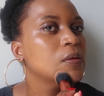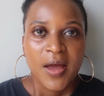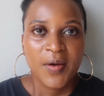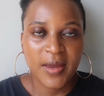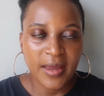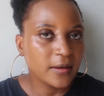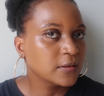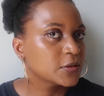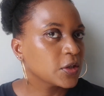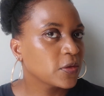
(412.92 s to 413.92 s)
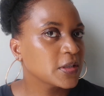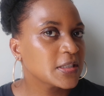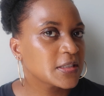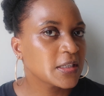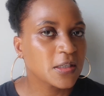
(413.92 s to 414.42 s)
Okay, so this
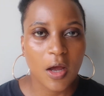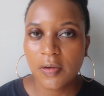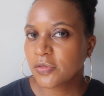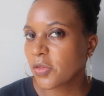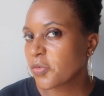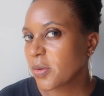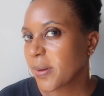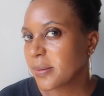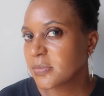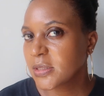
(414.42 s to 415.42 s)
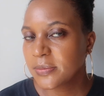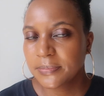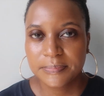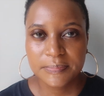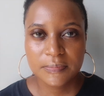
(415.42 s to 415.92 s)
is it after 3 pumps.
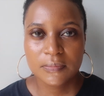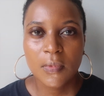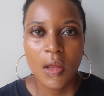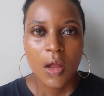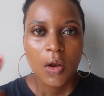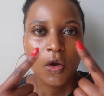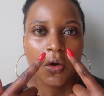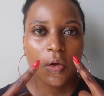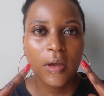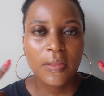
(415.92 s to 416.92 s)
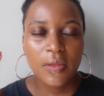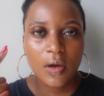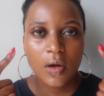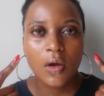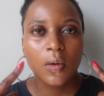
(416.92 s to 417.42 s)
Look at the
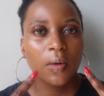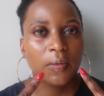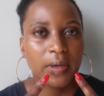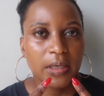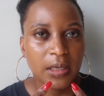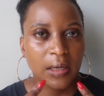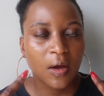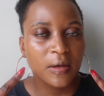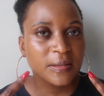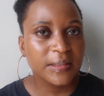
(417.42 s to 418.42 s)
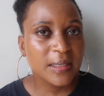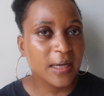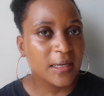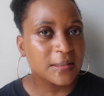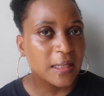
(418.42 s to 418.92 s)
glow already. Honestly
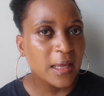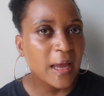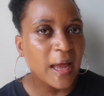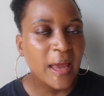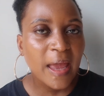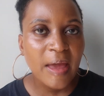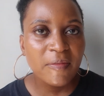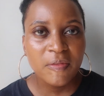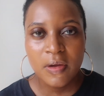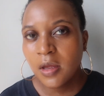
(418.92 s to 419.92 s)
guys, like, I have